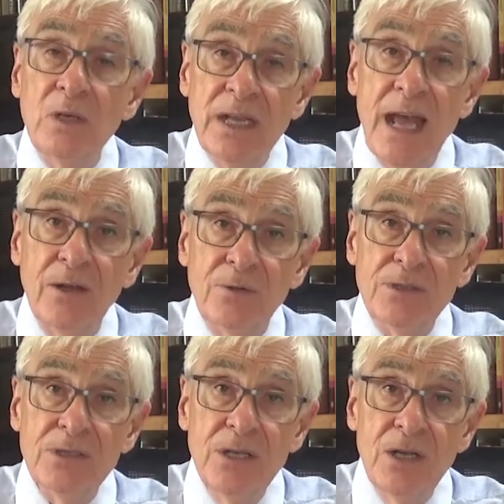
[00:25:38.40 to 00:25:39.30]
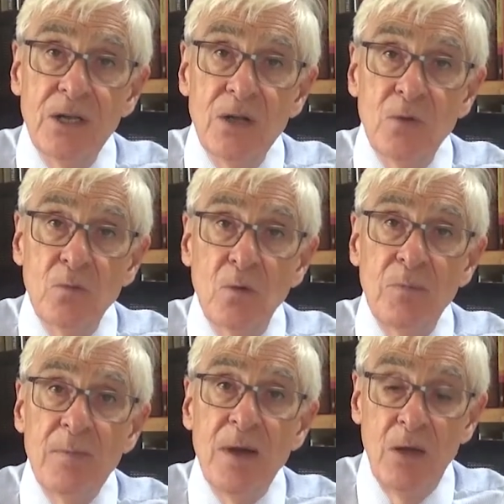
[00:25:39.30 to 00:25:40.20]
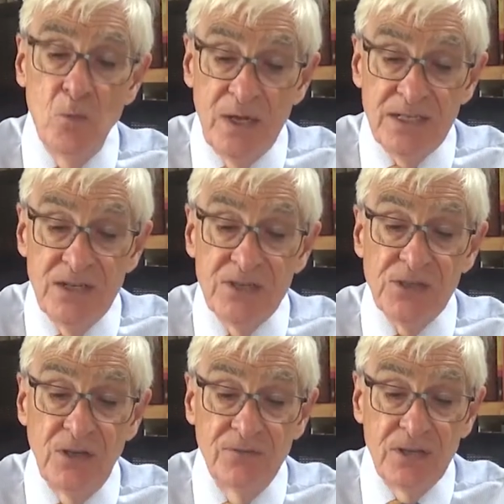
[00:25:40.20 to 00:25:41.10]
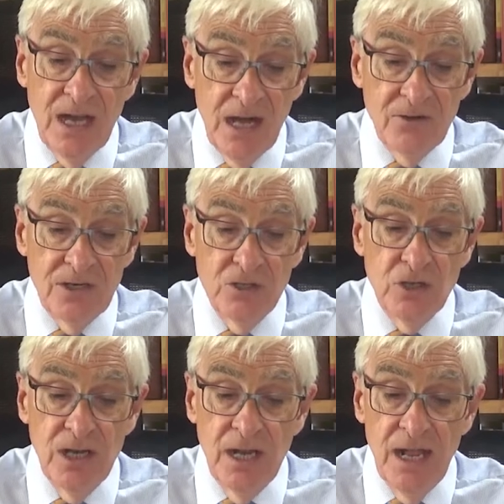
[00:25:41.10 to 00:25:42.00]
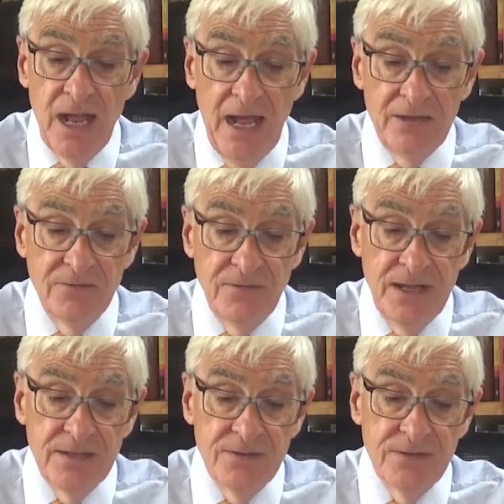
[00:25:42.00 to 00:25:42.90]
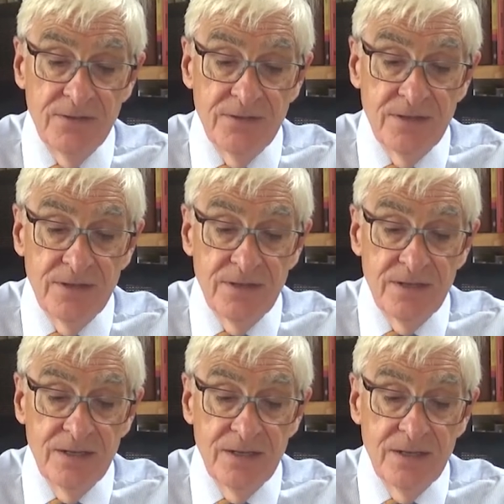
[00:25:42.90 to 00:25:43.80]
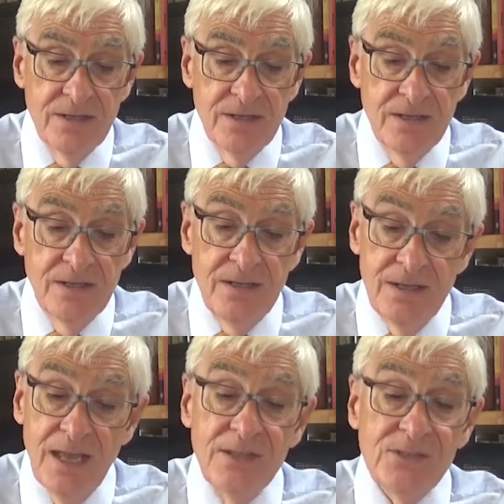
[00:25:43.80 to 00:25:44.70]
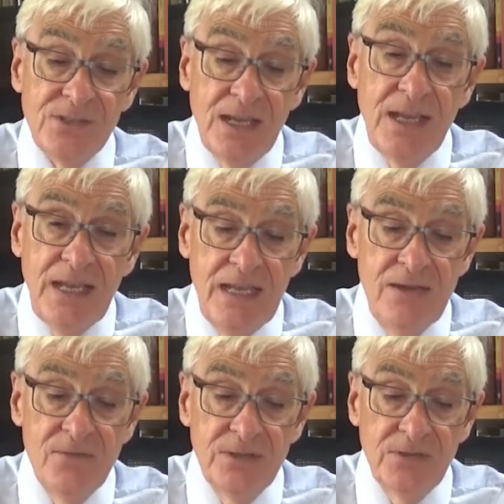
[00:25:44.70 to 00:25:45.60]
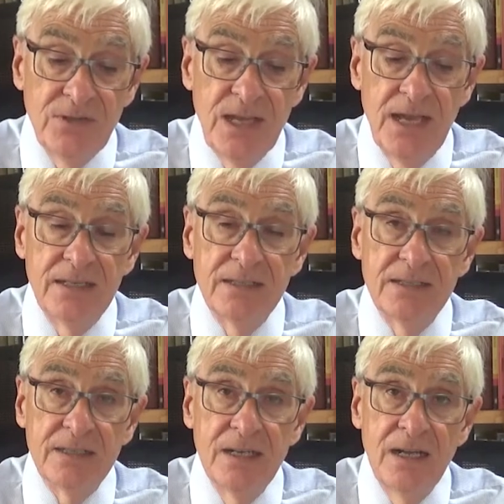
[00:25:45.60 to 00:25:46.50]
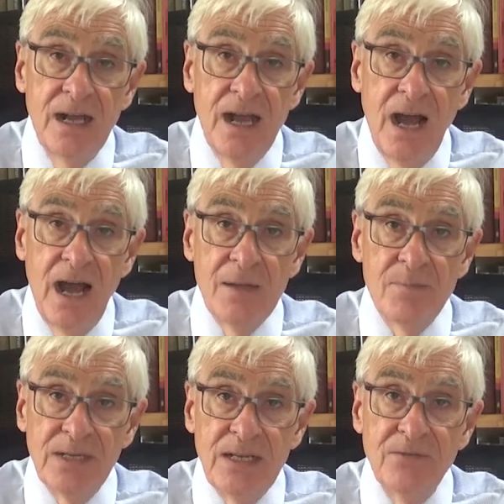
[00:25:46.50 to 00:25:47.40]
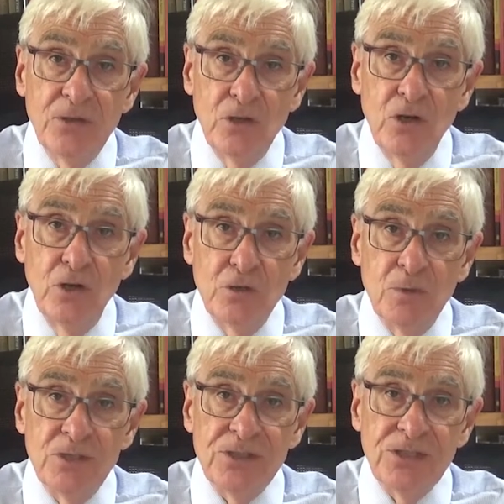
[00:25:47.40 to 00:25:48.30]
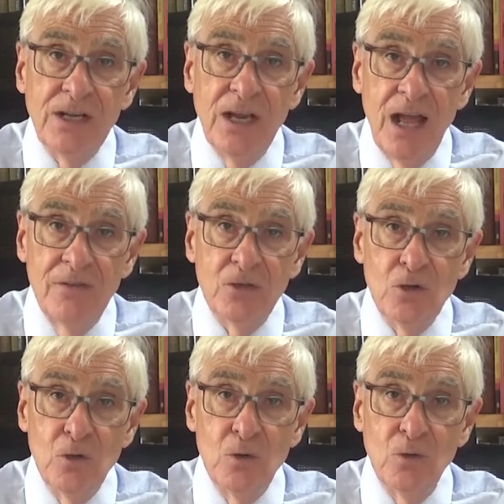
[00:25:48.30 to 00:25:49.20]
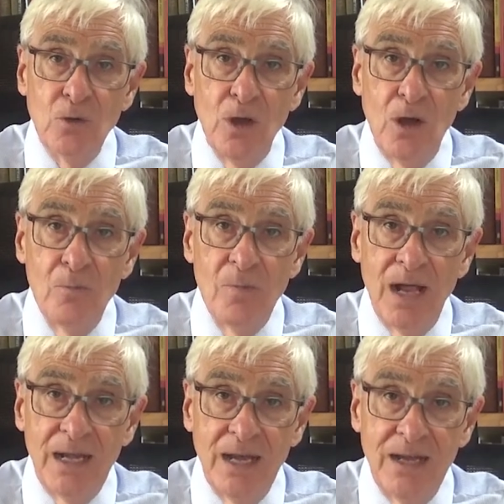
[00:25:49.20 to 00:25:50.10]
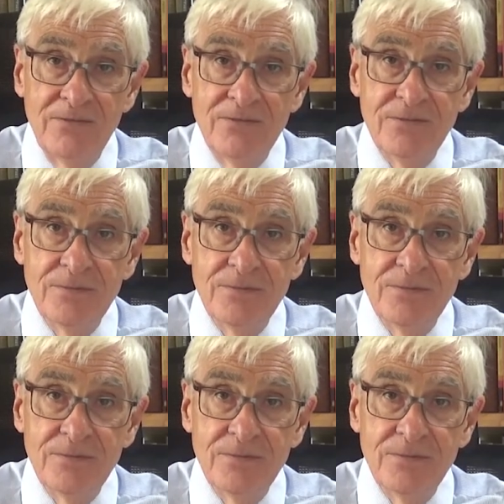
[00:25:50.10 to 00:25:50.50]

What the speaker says: count will be my witness of courage and faith. Yes, even at the end, I believe that God will still have a call on my life.